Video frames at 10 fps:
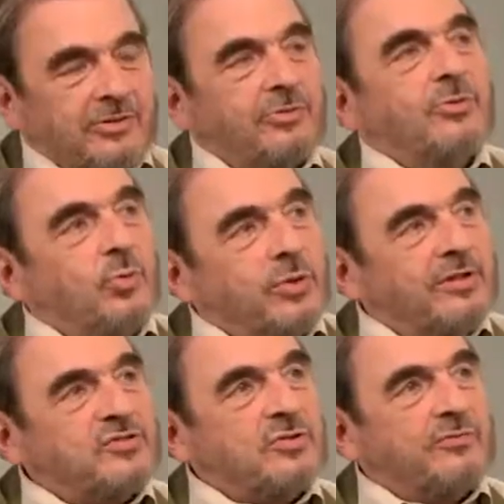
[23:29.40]
You will
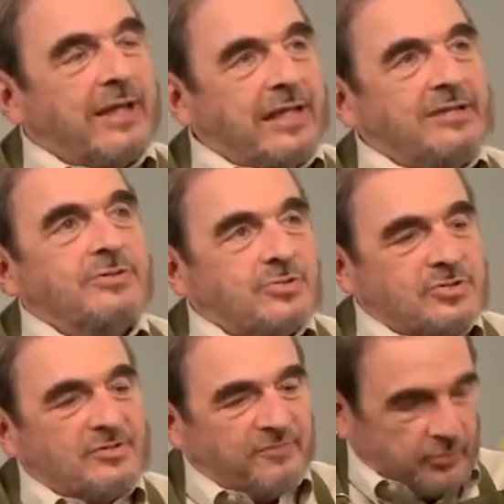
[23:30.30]
have served 8 years
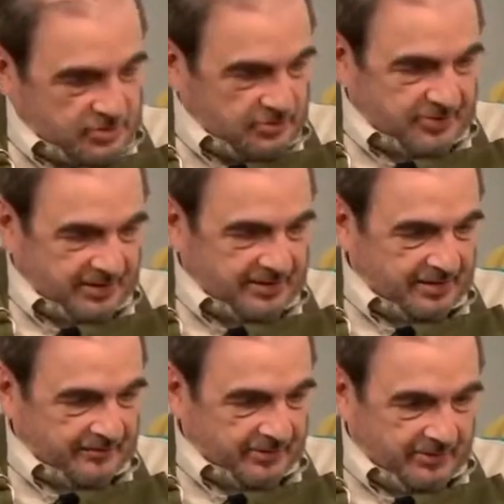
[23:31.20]
as the first lieutenant
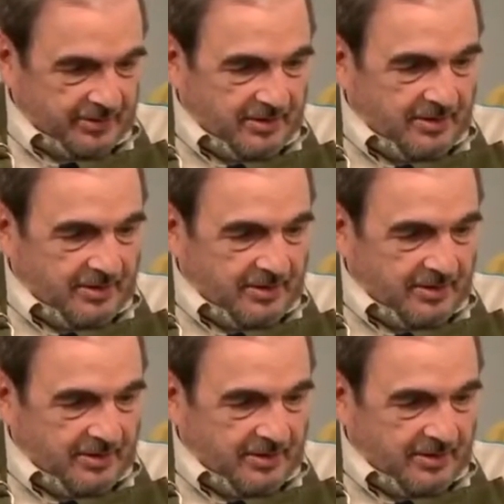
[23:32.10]
governor.